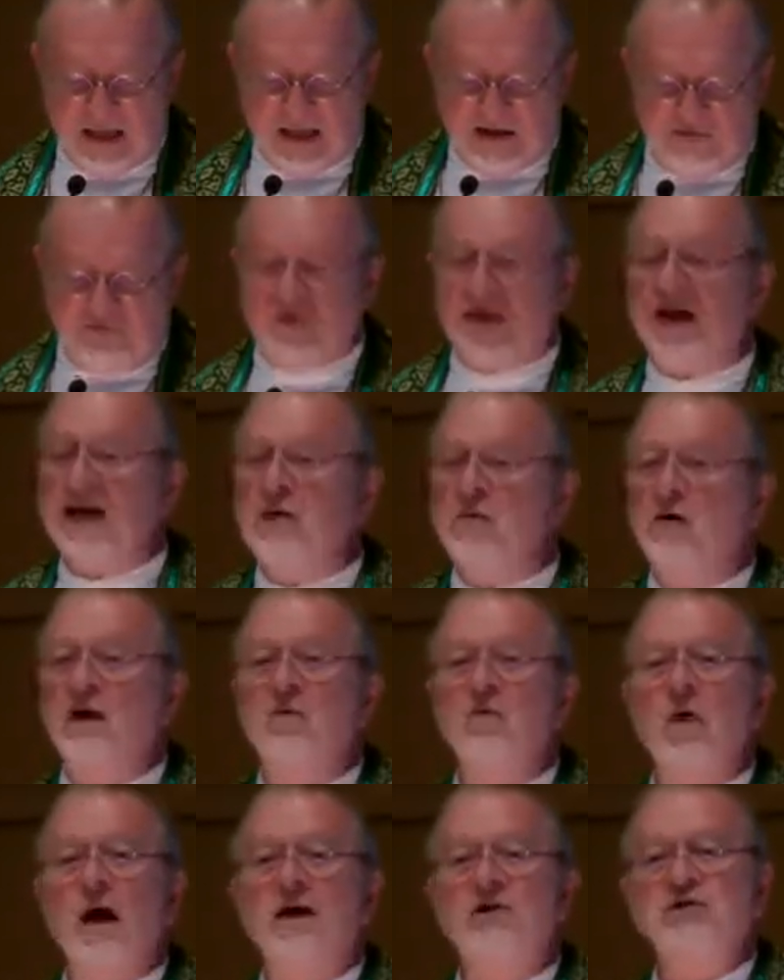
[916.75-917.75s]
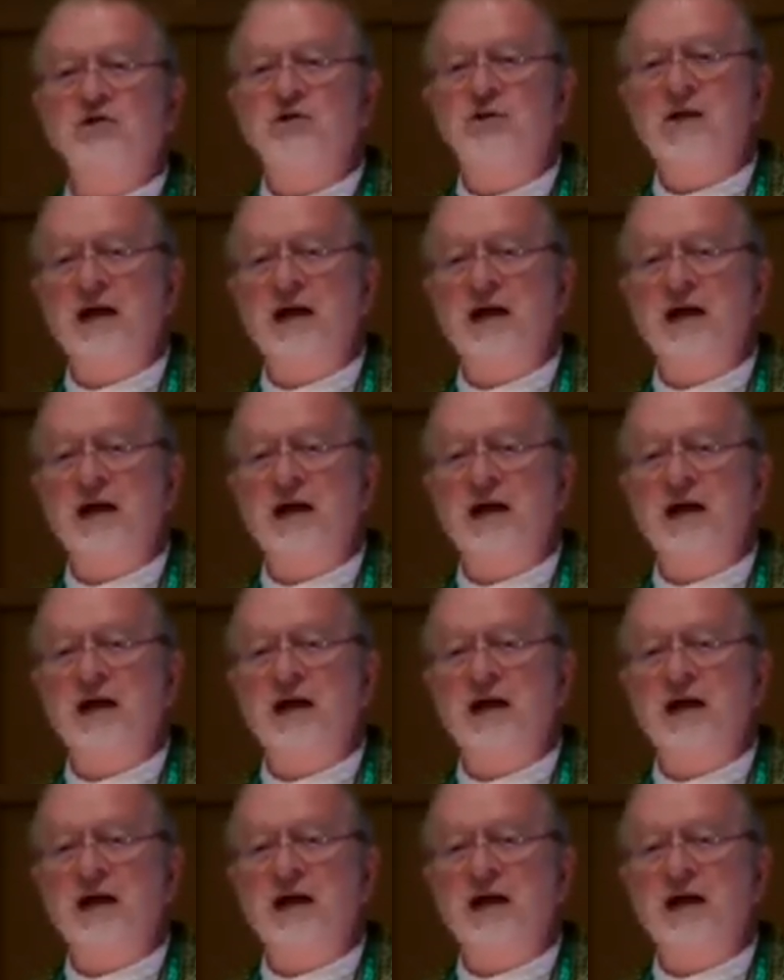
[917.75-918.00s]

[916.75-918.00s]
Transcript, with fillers: If anyone wants to